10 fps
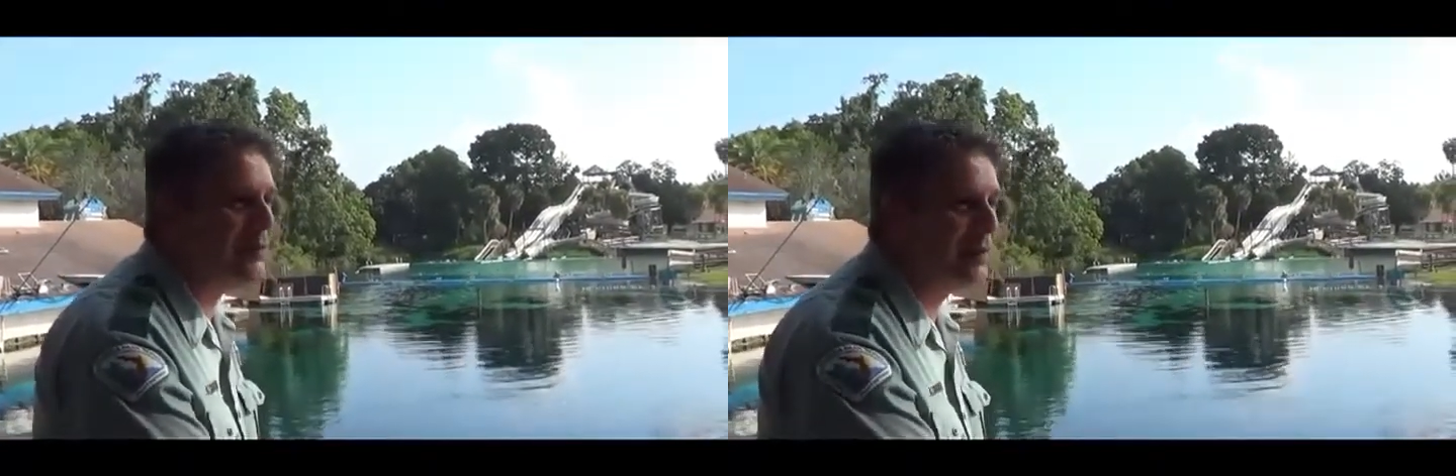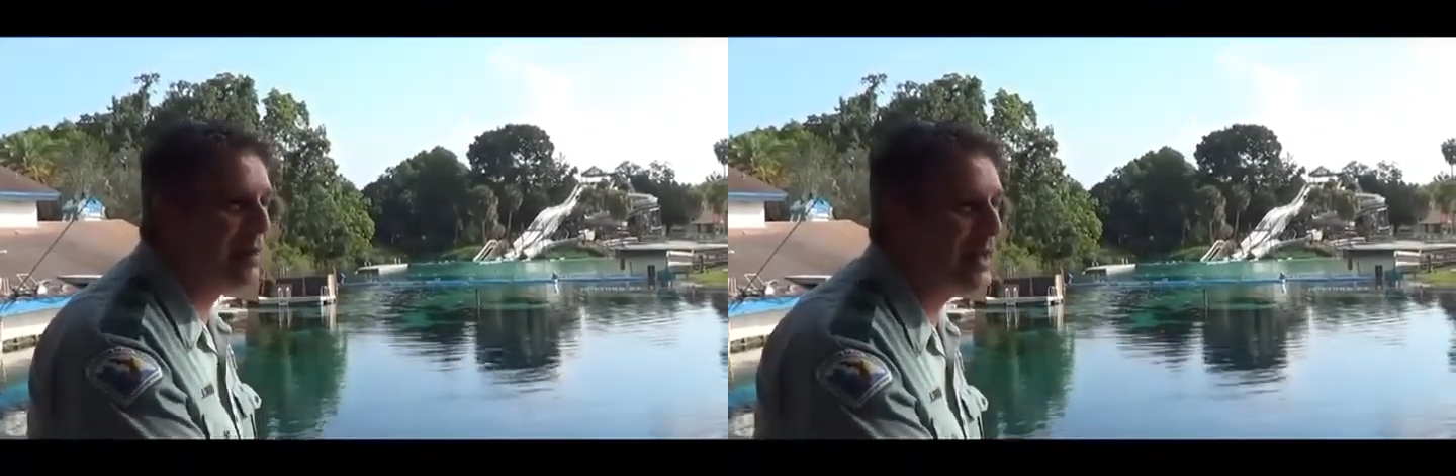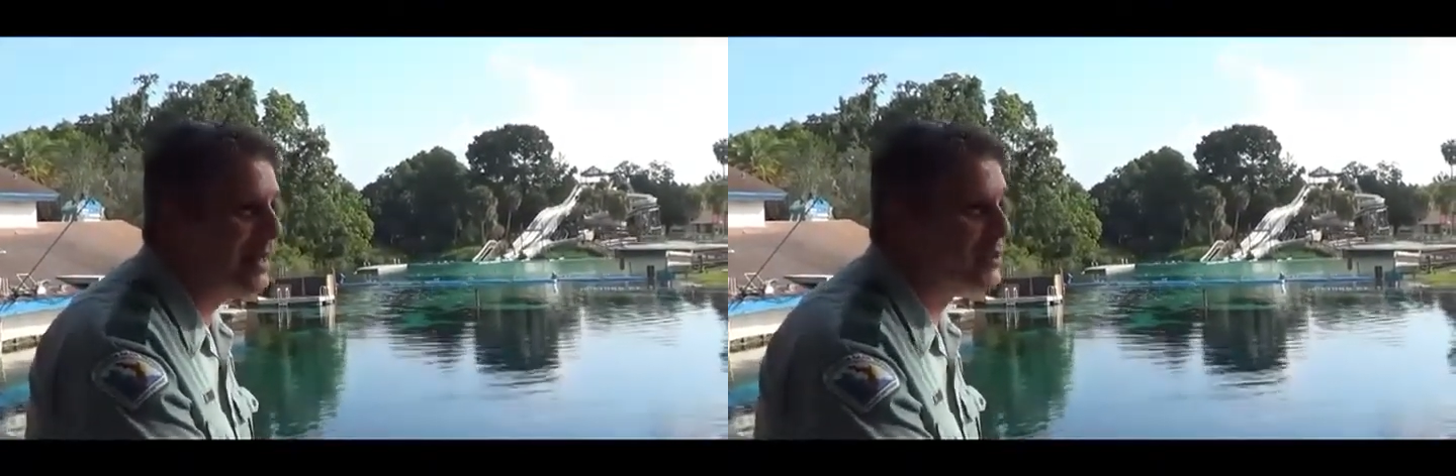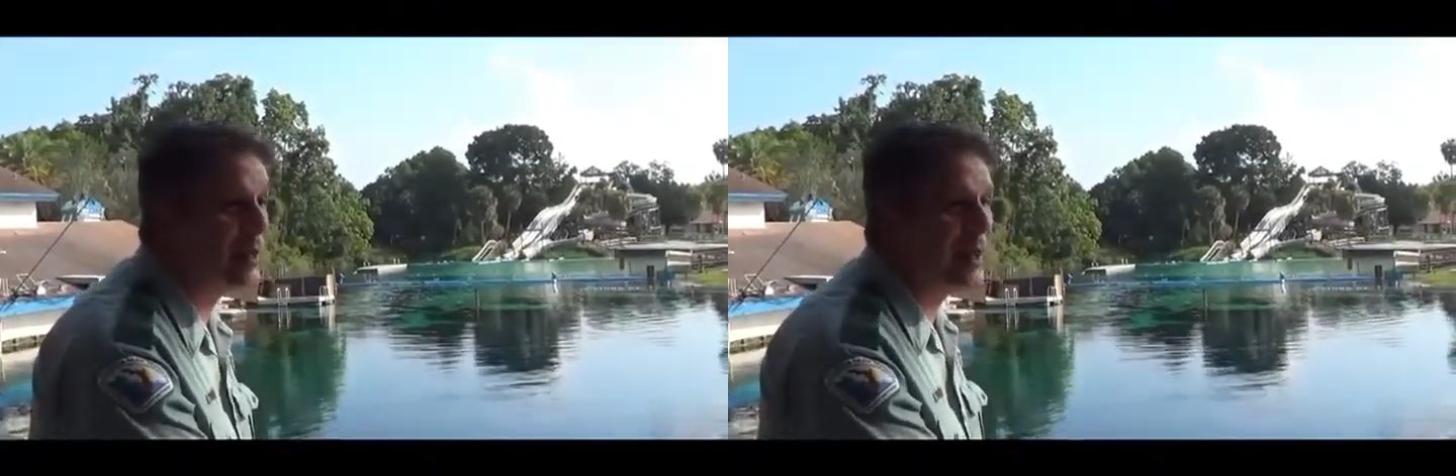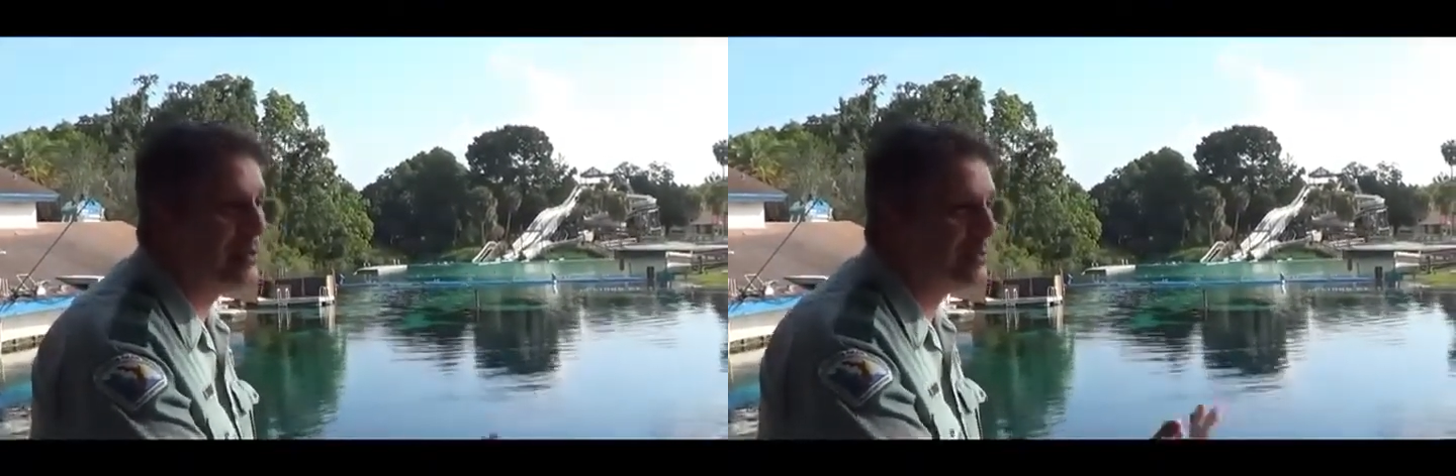every day, and
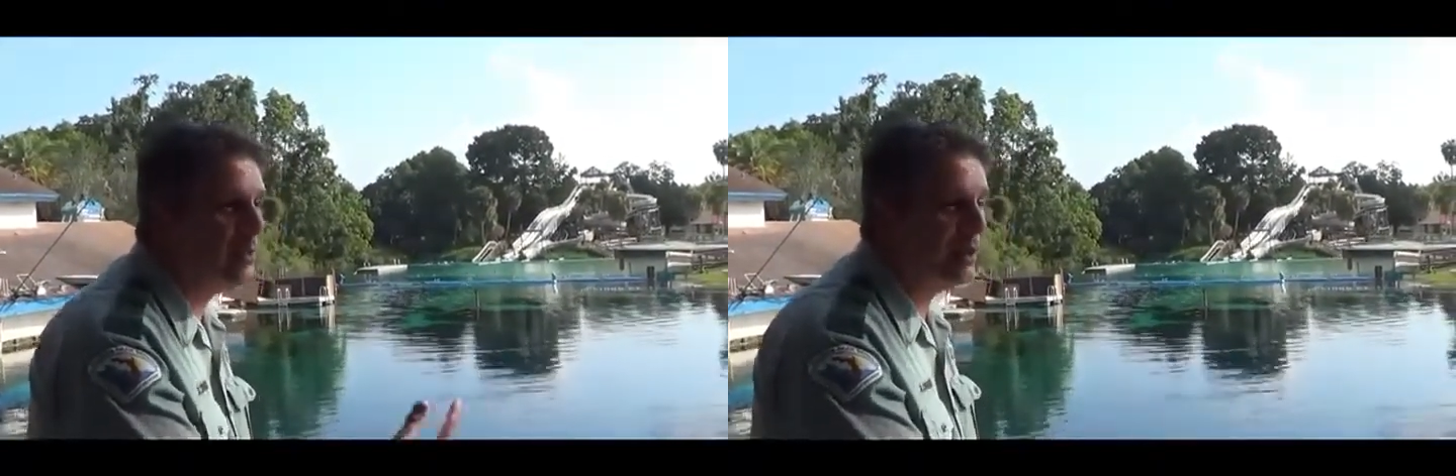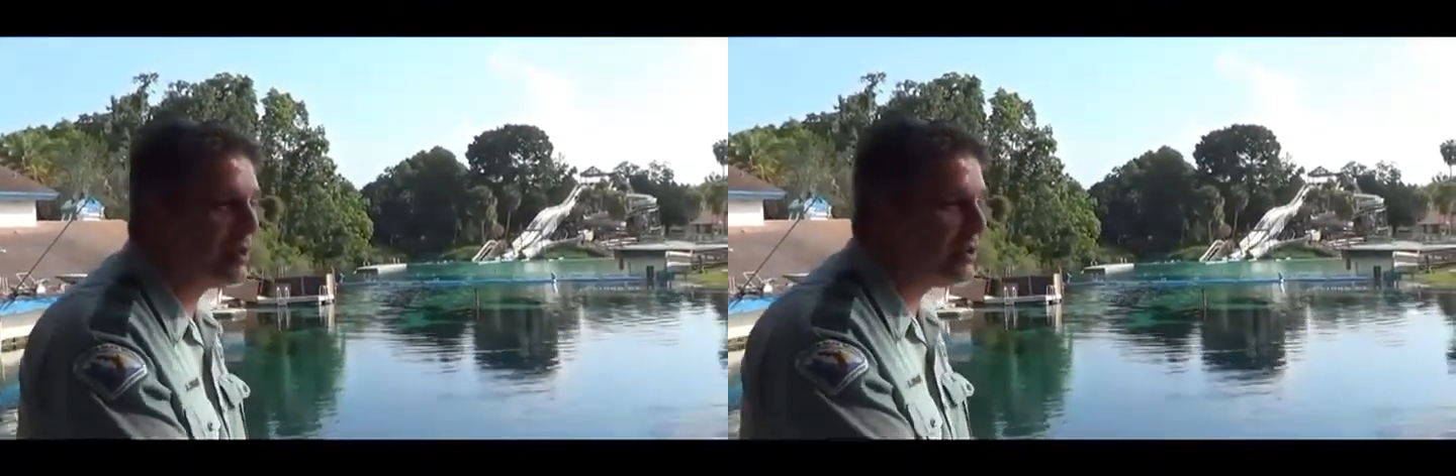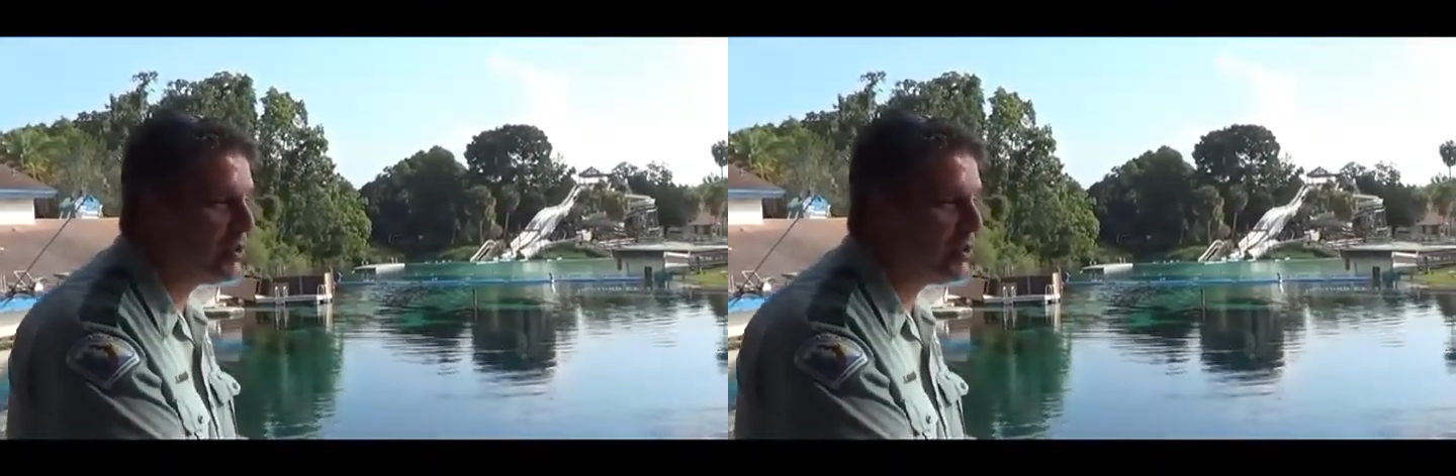that's why I so much